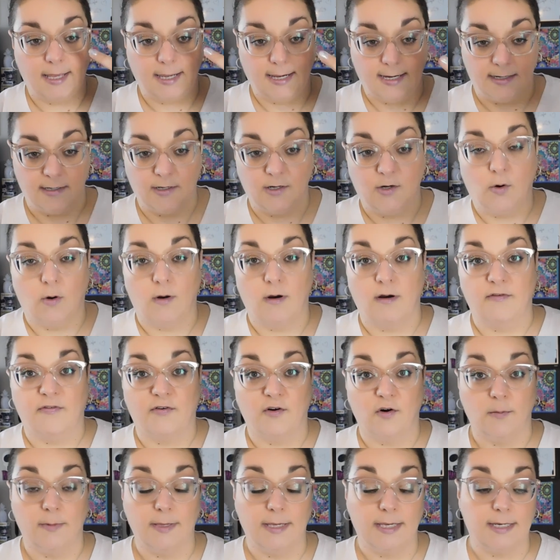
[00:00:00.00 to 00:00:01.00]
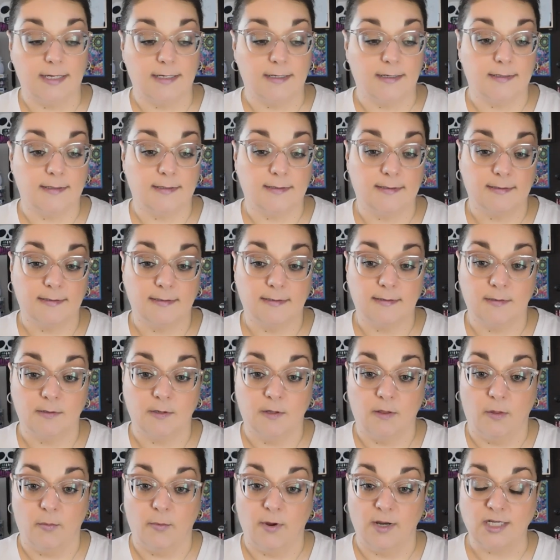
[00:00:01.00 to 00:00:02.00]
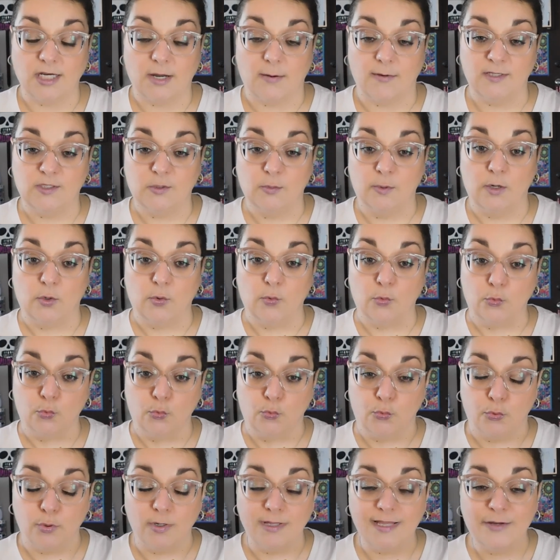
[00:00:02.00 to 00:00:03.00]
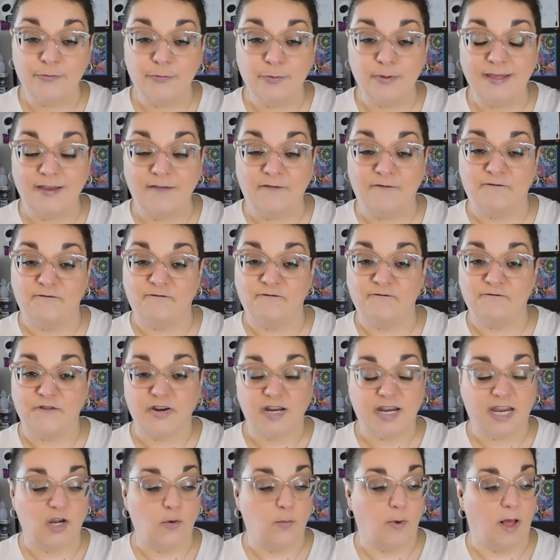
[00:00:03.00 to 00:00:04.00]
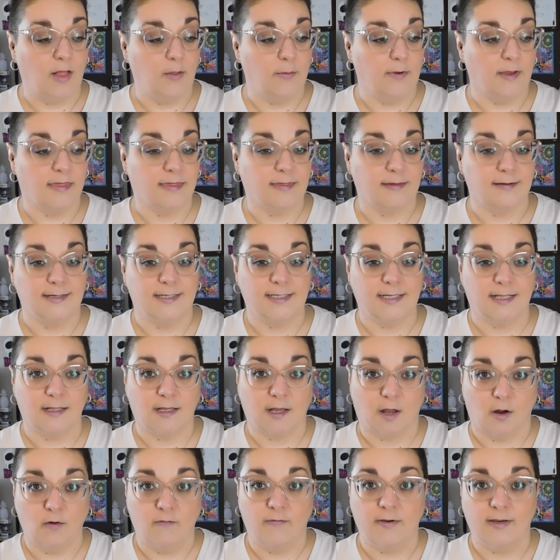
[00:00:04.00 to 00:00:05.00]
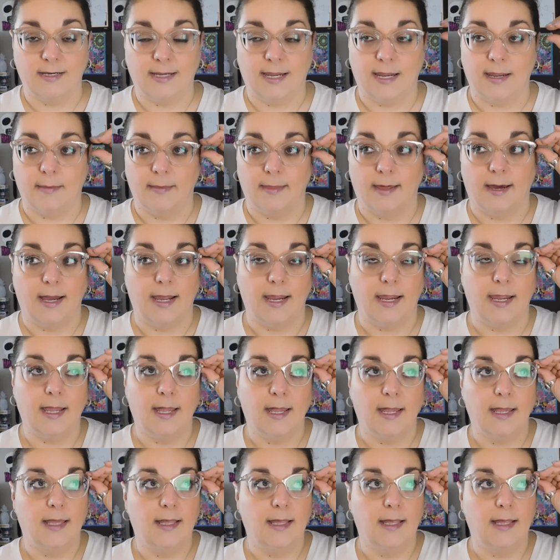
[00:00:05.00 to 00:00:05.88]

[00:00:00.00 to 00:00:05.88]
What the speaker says: and agoraphobia, which I was doing really, really freaking well with until COVID came by.